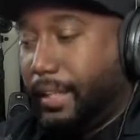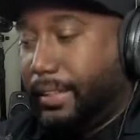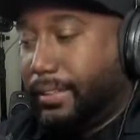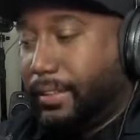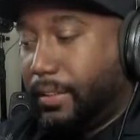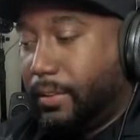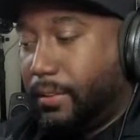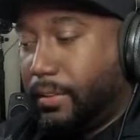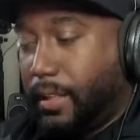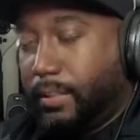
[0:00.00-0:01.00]
So
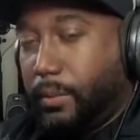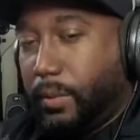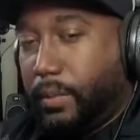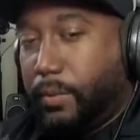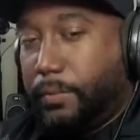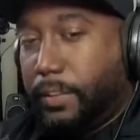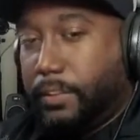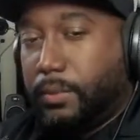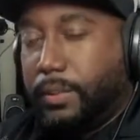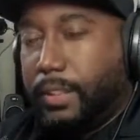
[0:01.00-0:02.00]
lots of really cool
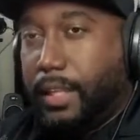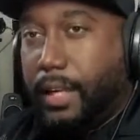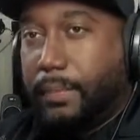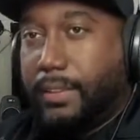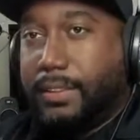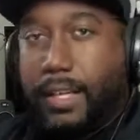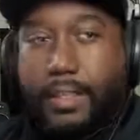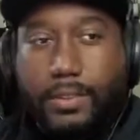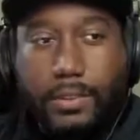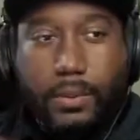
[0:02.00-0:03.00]
features with it, and I'm
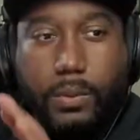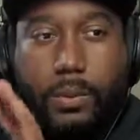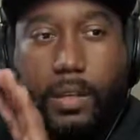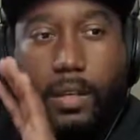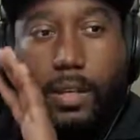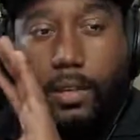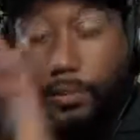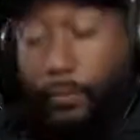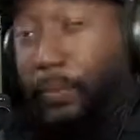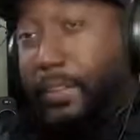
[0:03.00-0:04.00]
excited to
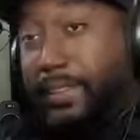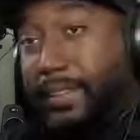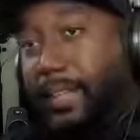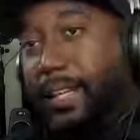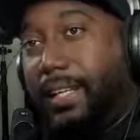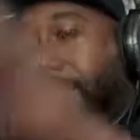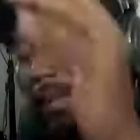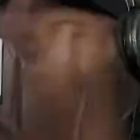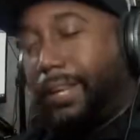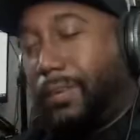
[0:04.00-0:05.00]
fully see it.
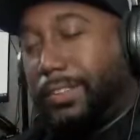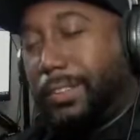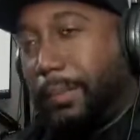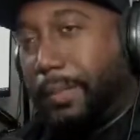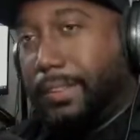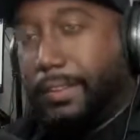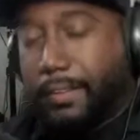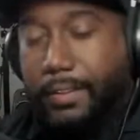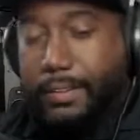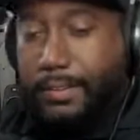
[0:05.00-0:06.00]
I gotta restart my PC
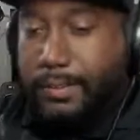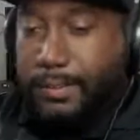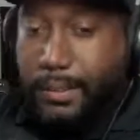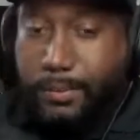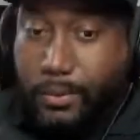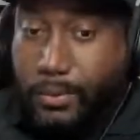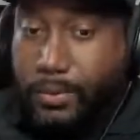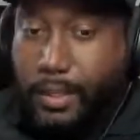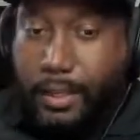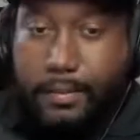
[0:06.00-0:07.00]
first, so we'll do that.